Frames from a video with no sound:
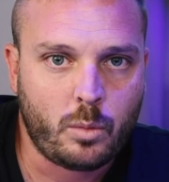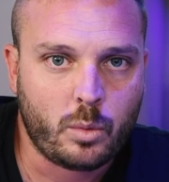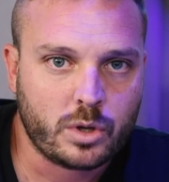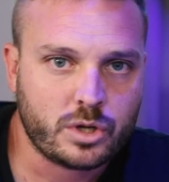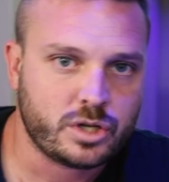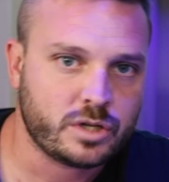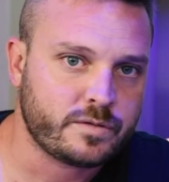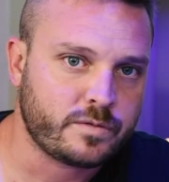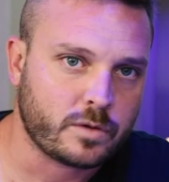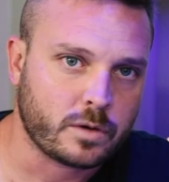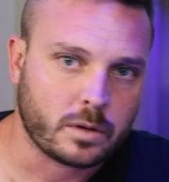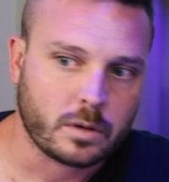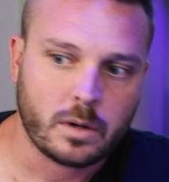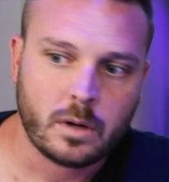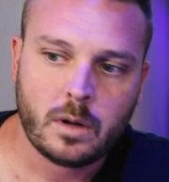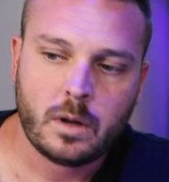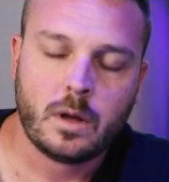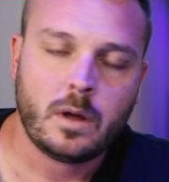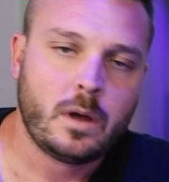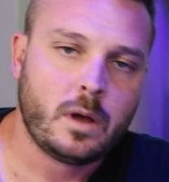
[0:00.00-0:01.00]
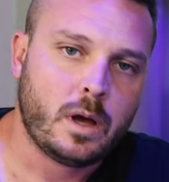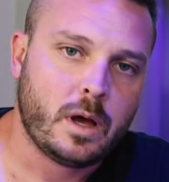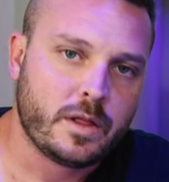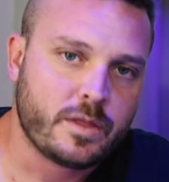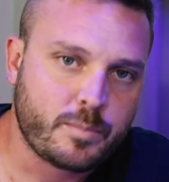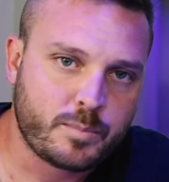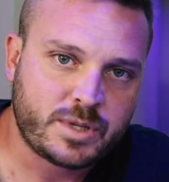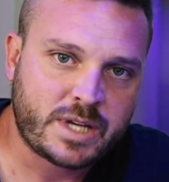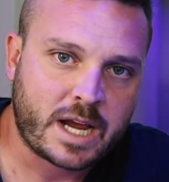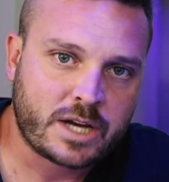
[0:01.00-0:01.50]
We're just for
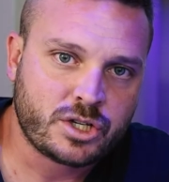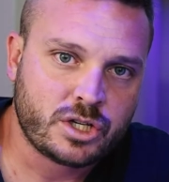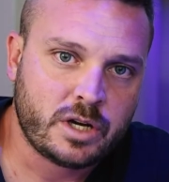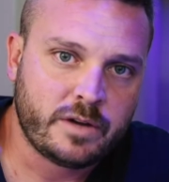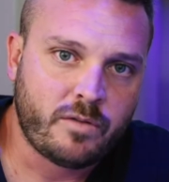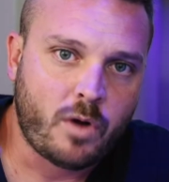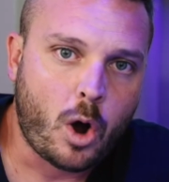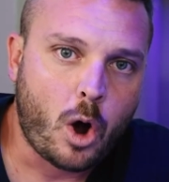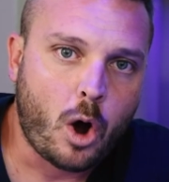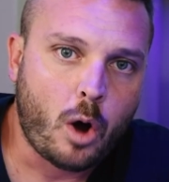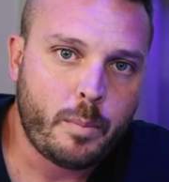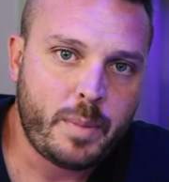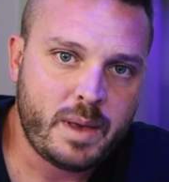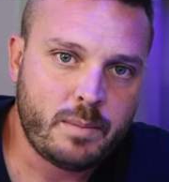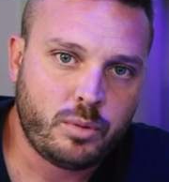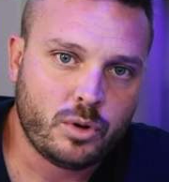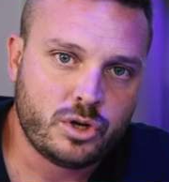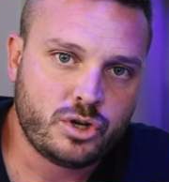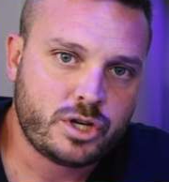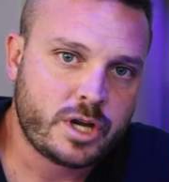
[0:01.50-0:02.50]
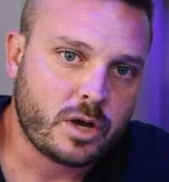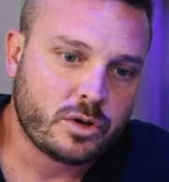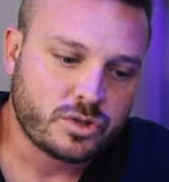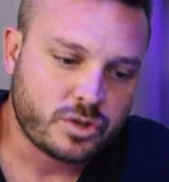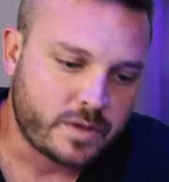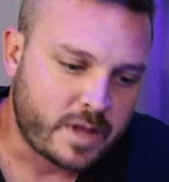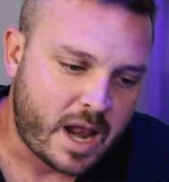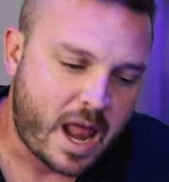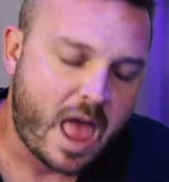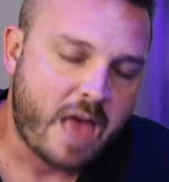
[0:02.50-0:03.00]
protection of all people in jail
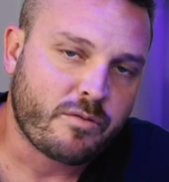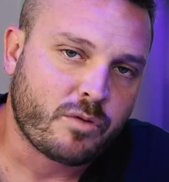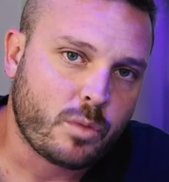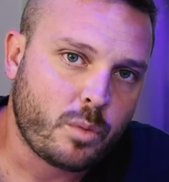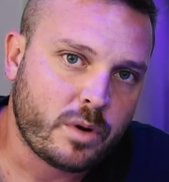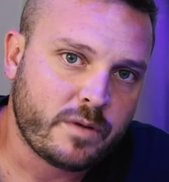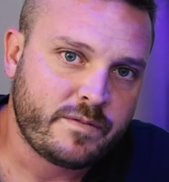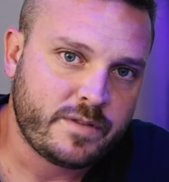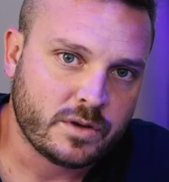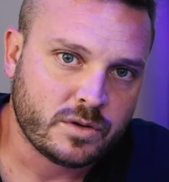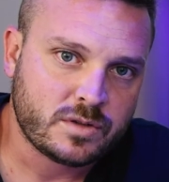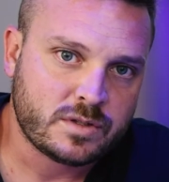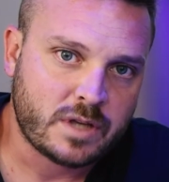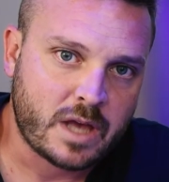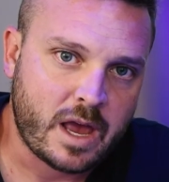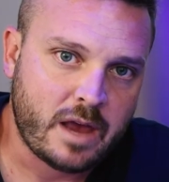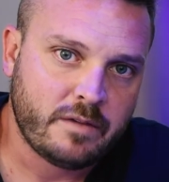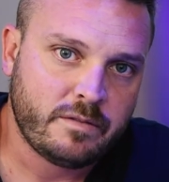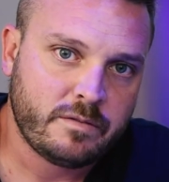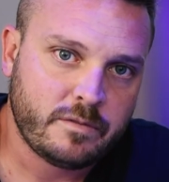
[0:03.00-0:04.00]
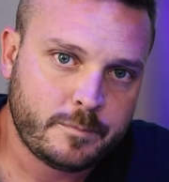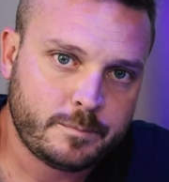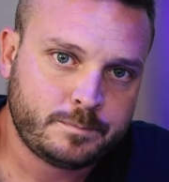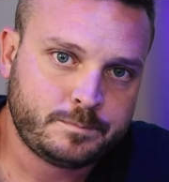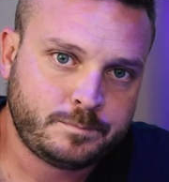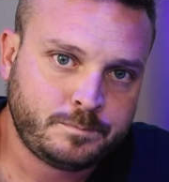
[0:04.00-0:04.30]
so that everyone feels safe.